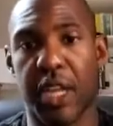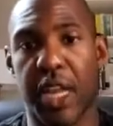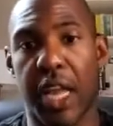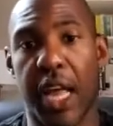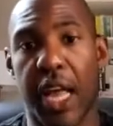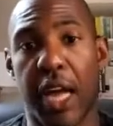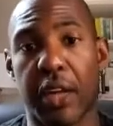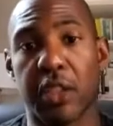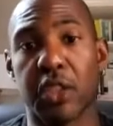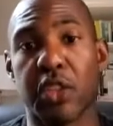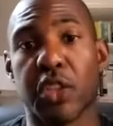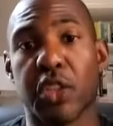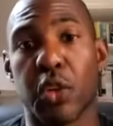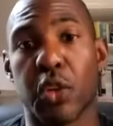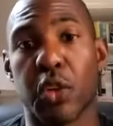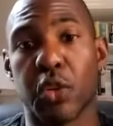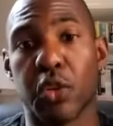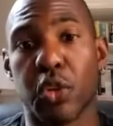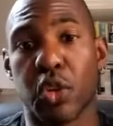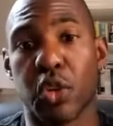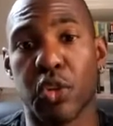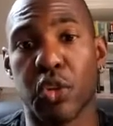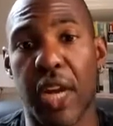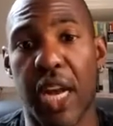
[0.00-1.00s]
to
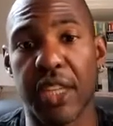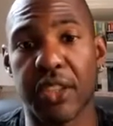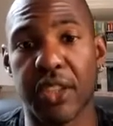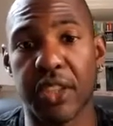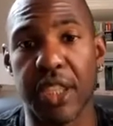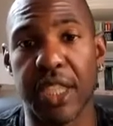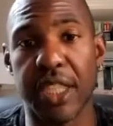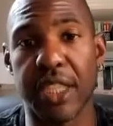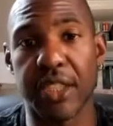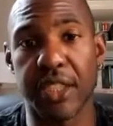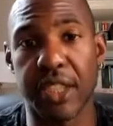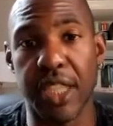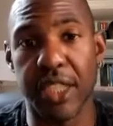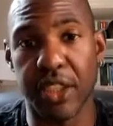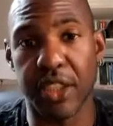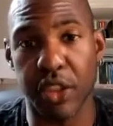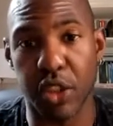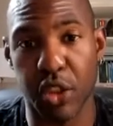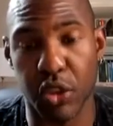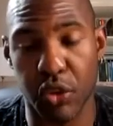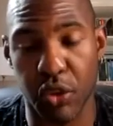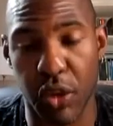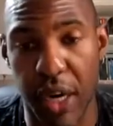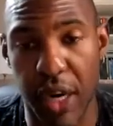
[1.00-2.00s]
turn tragedies into
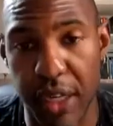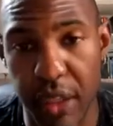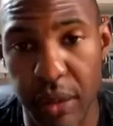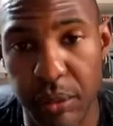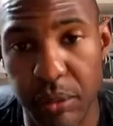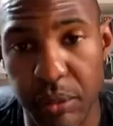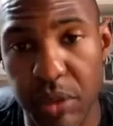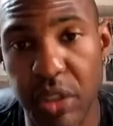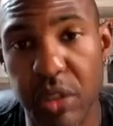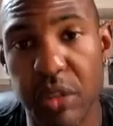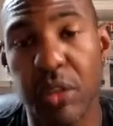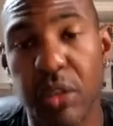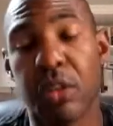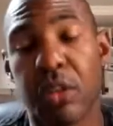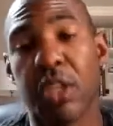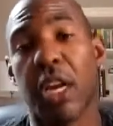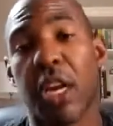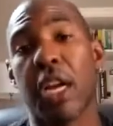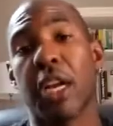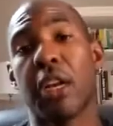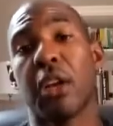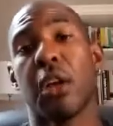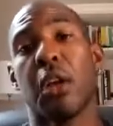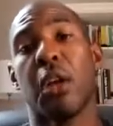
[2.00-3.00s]
triumphs.
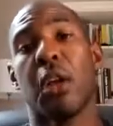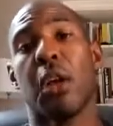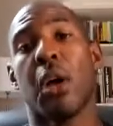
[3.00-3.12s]
Okay.